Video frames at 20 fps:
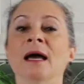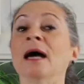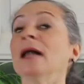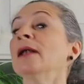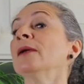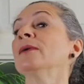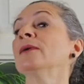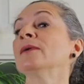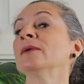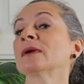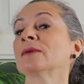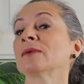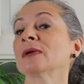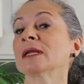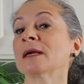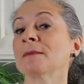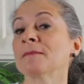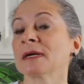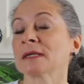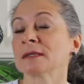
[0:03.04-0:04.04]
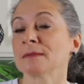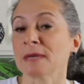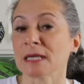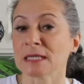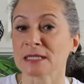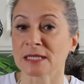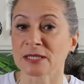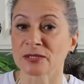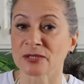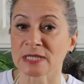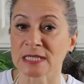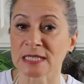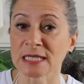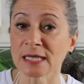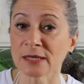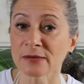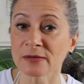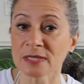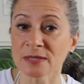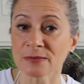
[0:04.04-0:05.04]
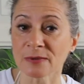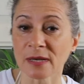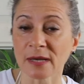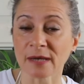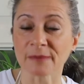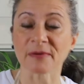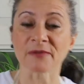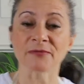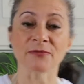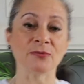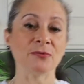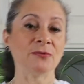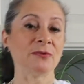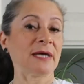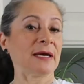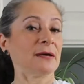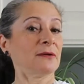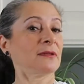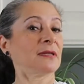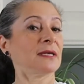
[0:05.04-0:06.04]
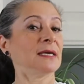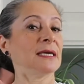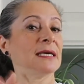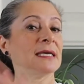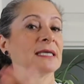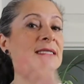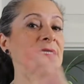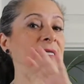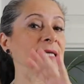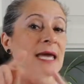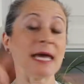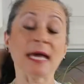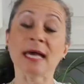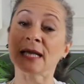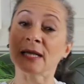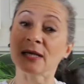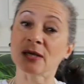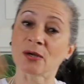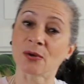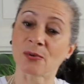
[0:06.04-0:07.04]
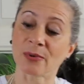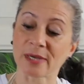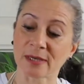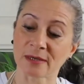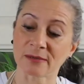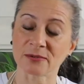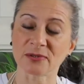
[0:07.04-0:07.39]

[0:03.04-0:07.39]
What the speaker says: Hello and welcome back to my kitchen secrets, where I like my food healthy, easy and quick.